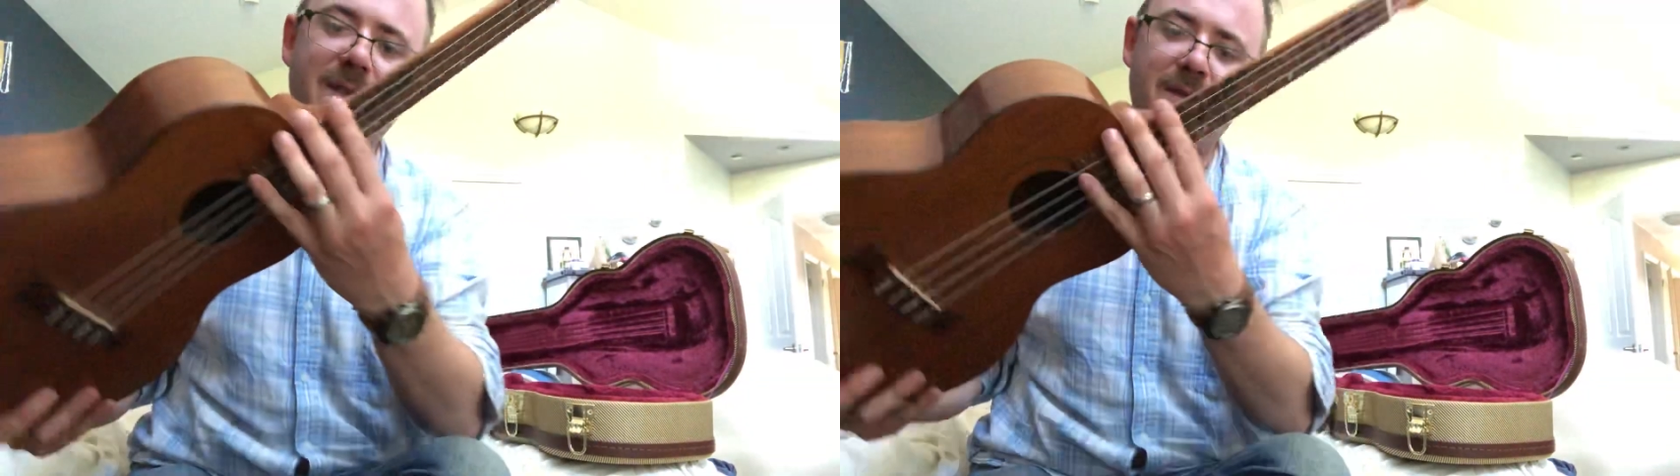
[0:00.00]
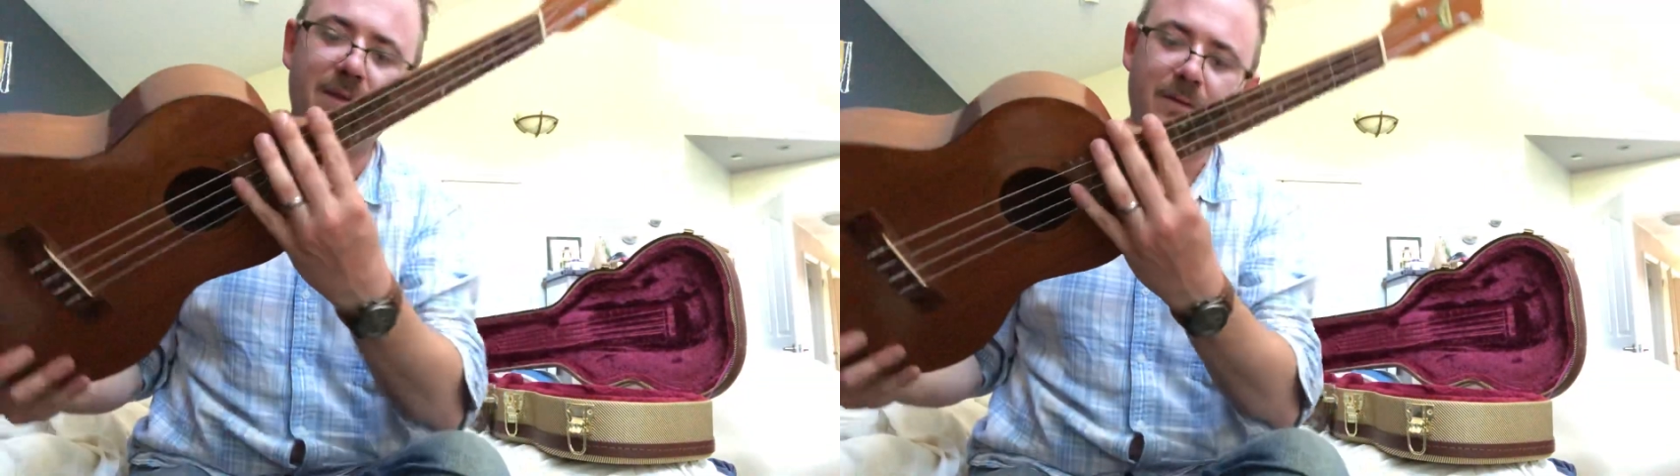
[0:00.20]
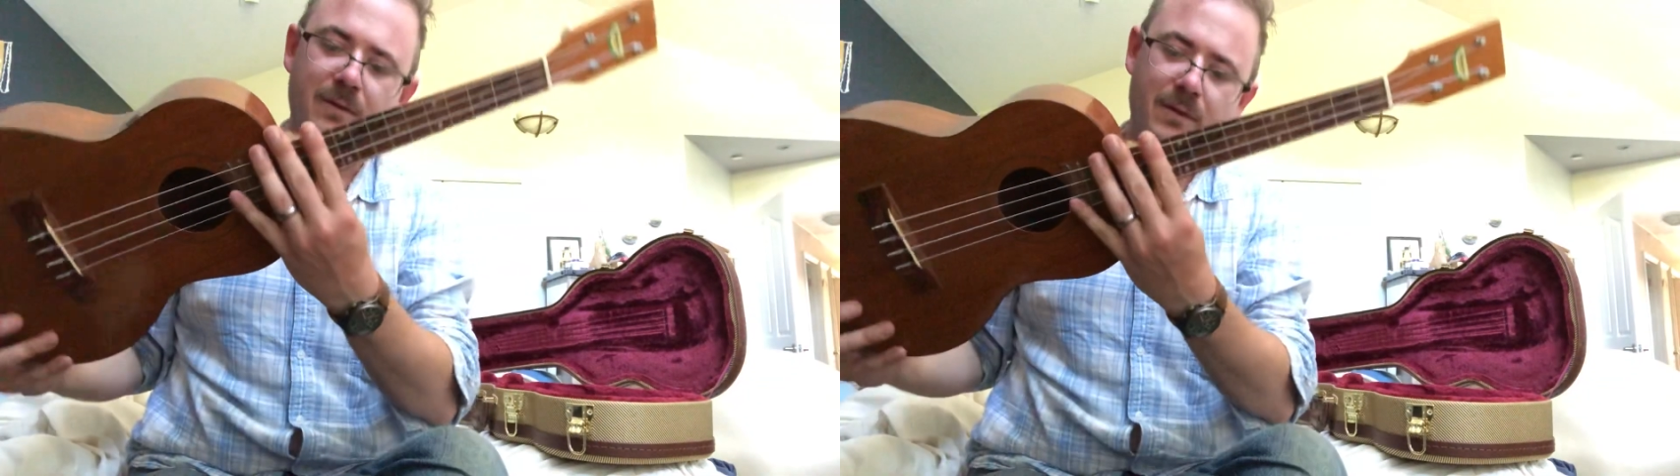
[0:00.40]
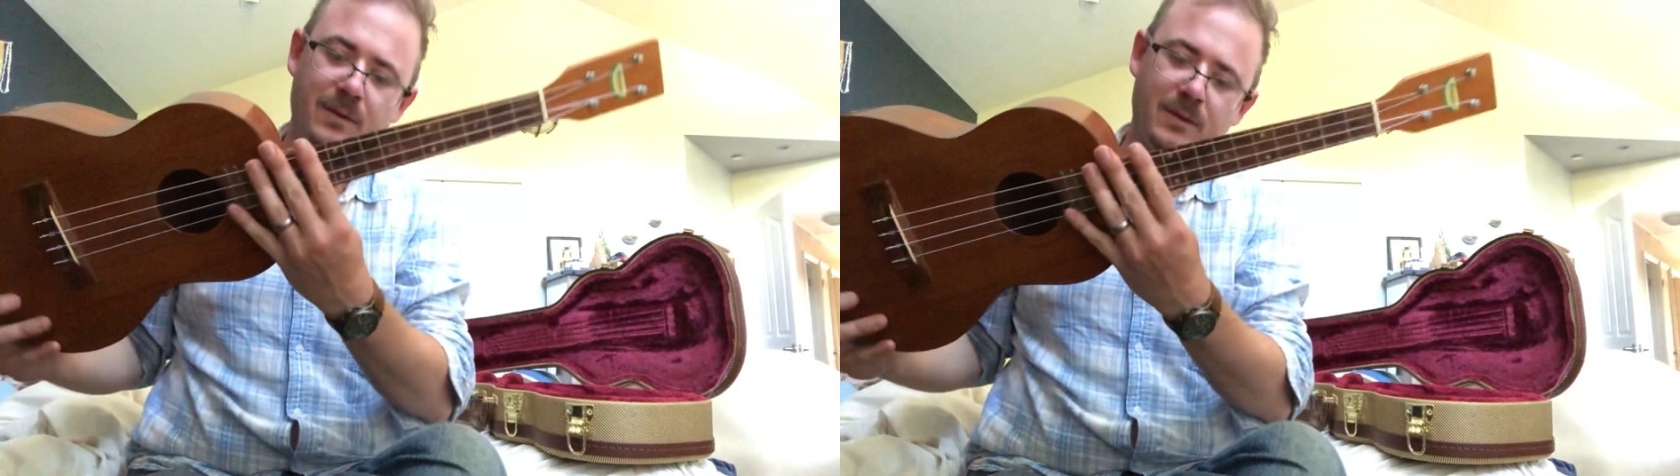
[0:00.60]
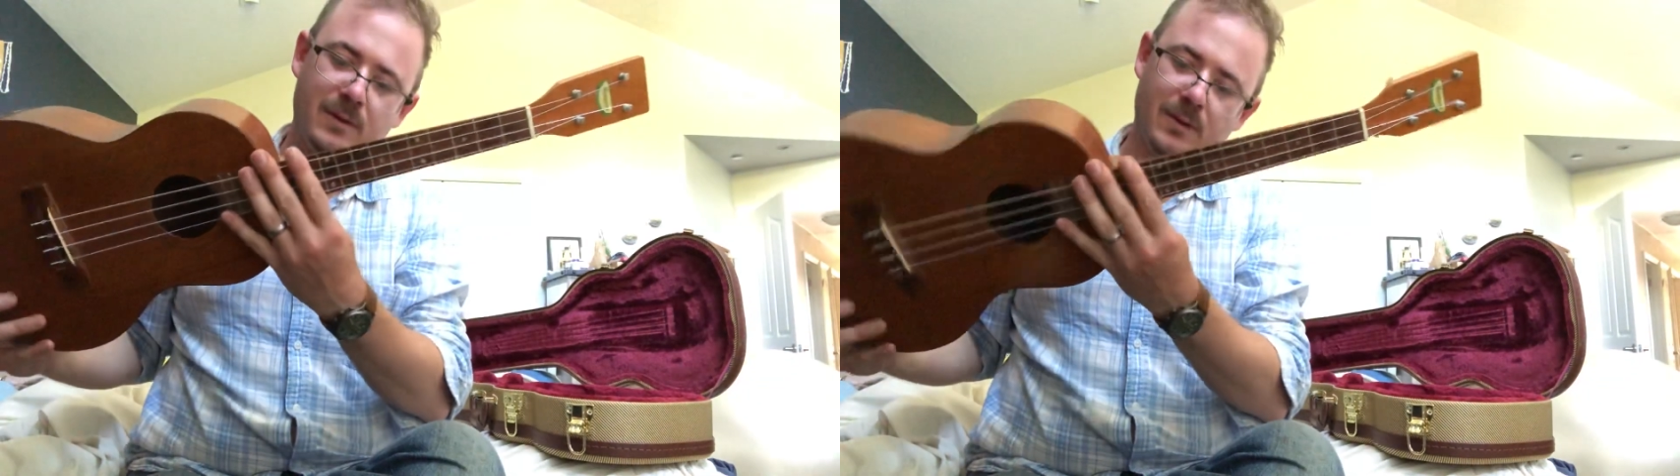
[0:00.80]
the
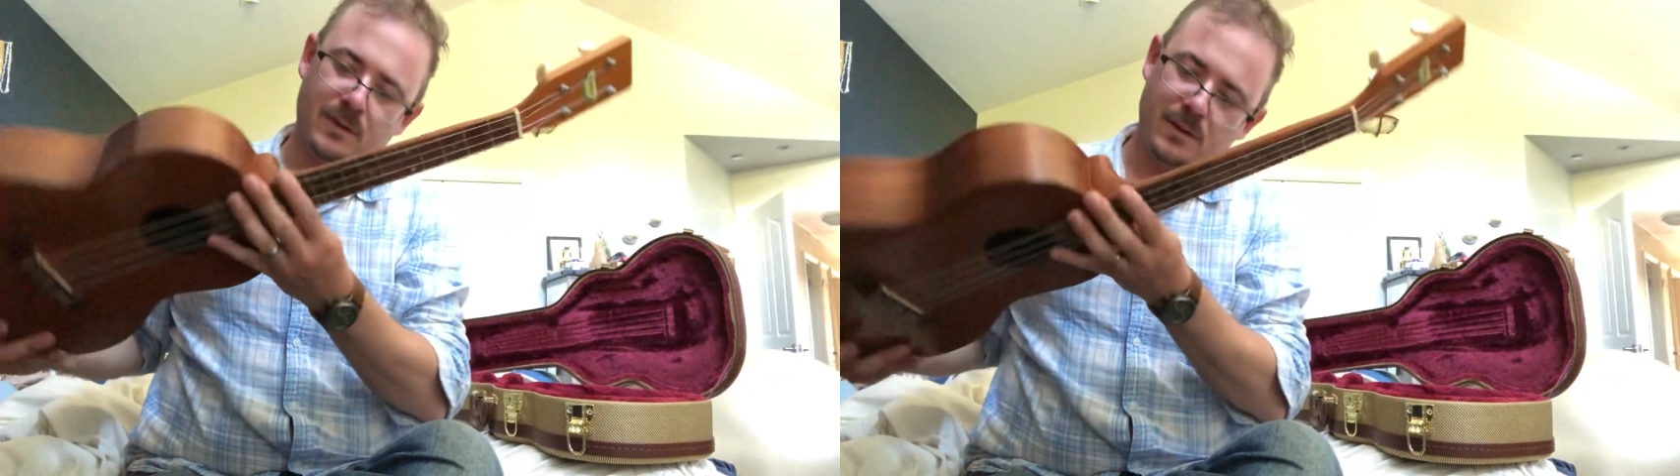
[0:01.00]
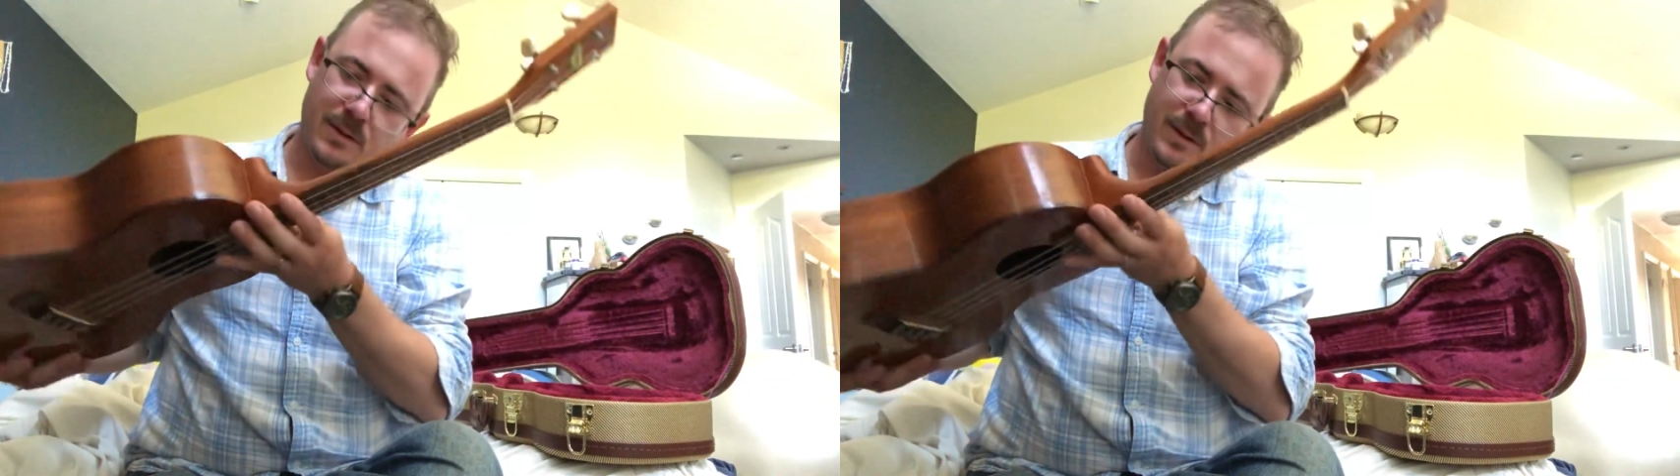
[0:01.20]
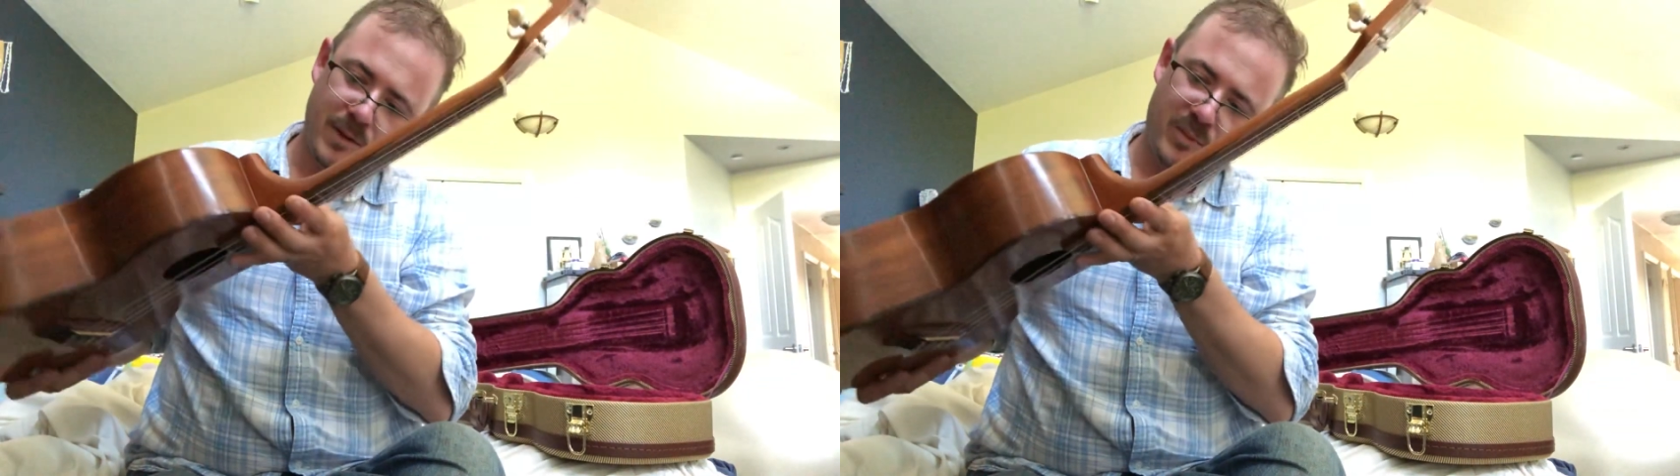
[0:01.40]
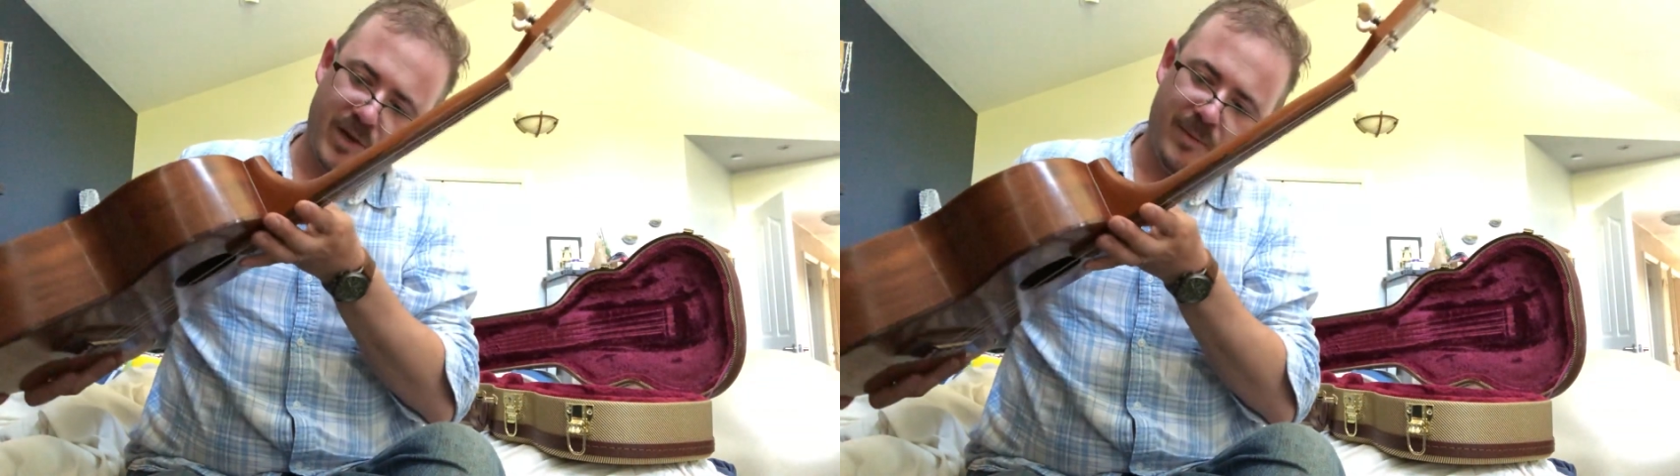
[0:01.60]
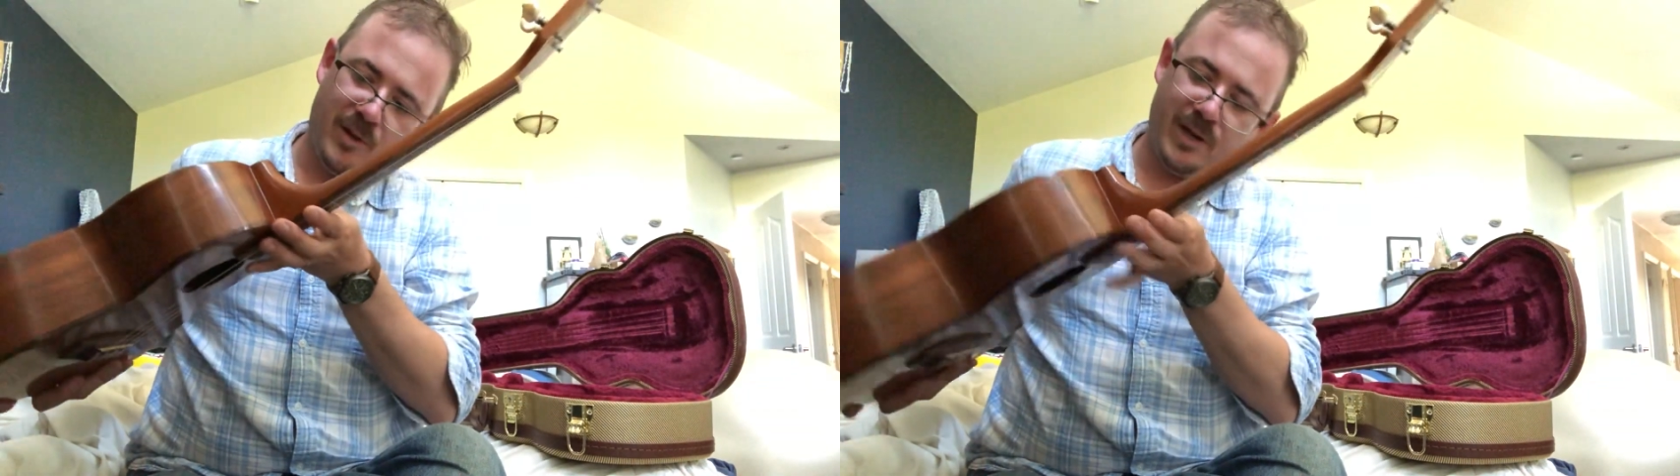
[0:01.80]

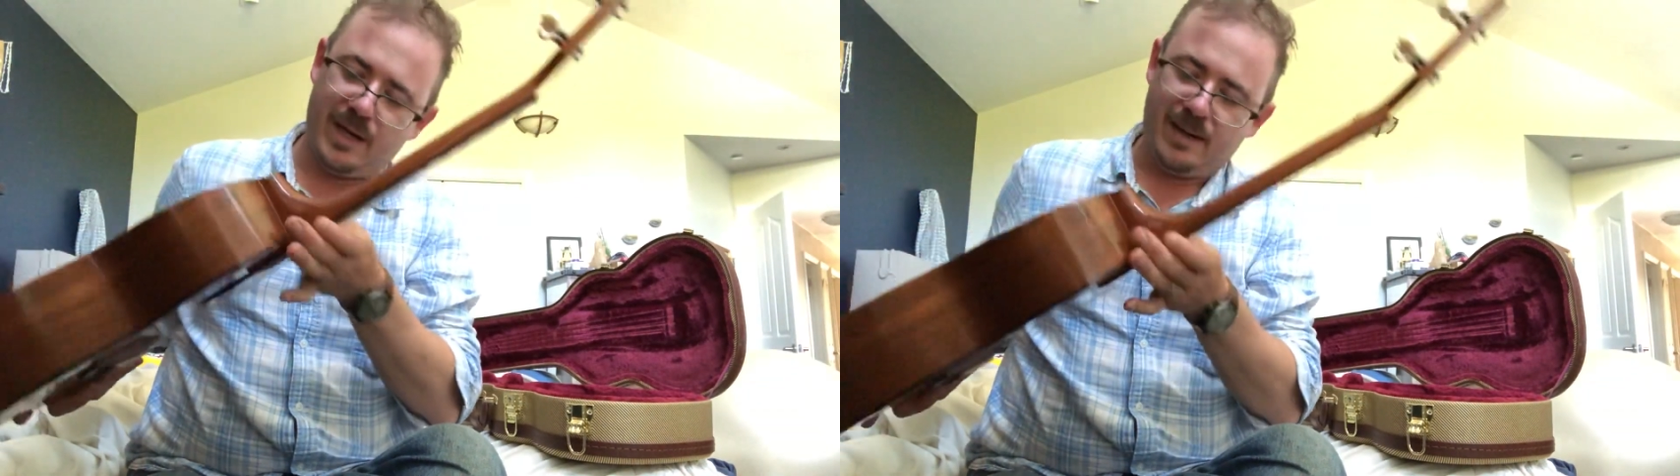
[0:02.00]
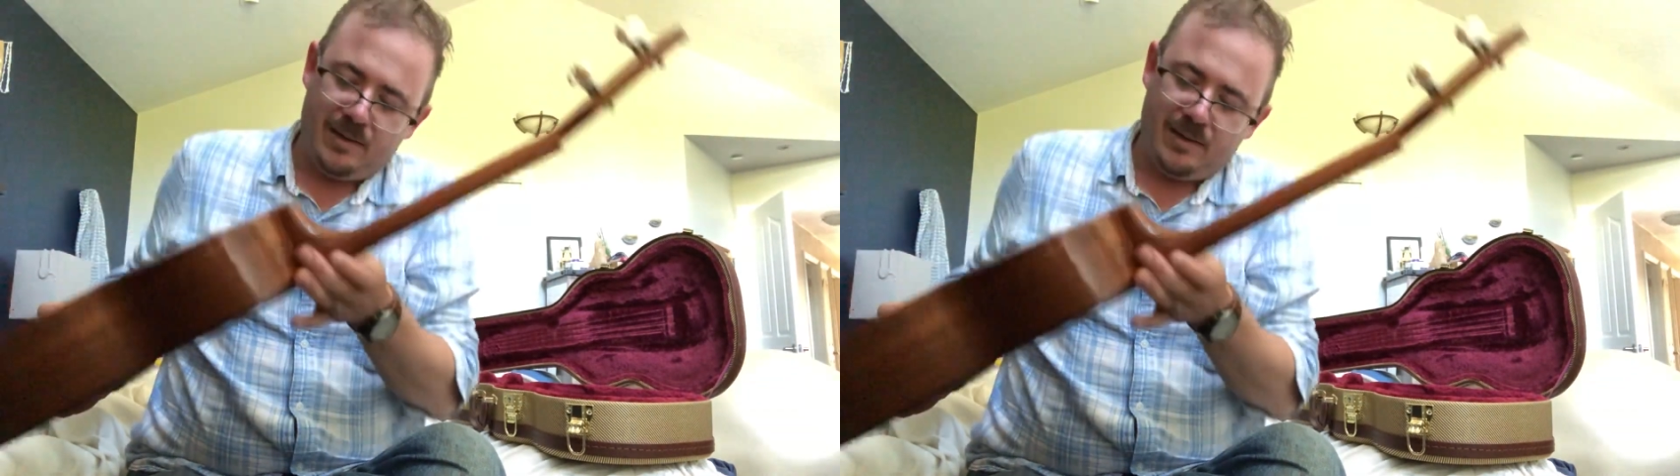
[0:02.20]
playability.